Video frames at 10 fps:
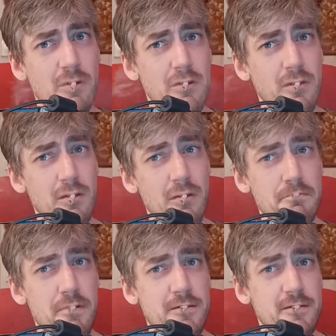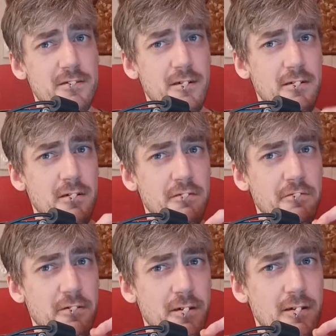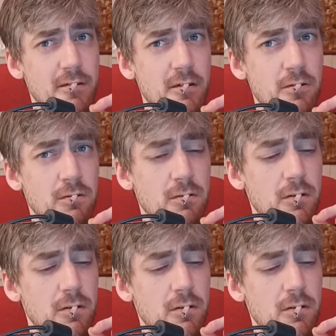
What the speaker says: I think I'm about to sign off on that note.